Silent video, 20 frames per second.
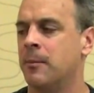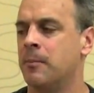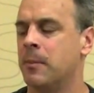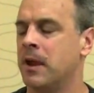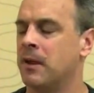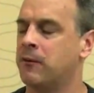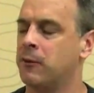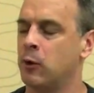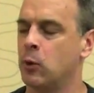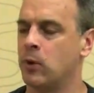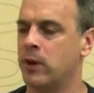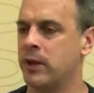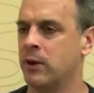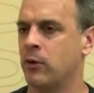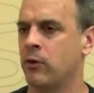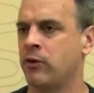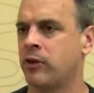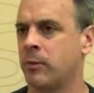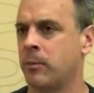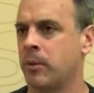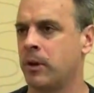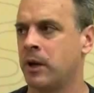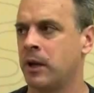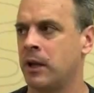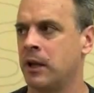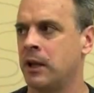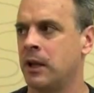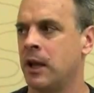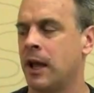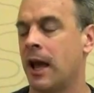if you kill
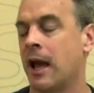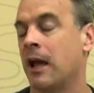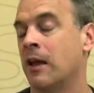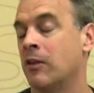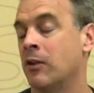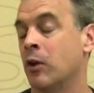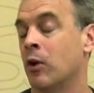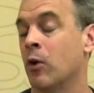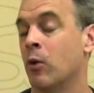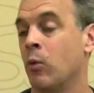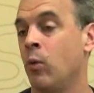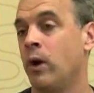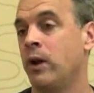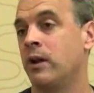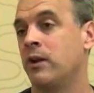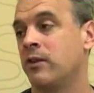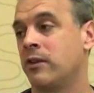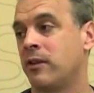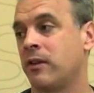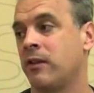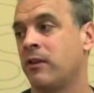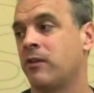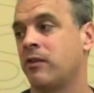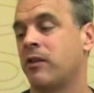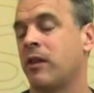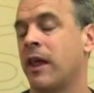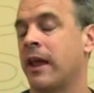somebody and there are witnesses,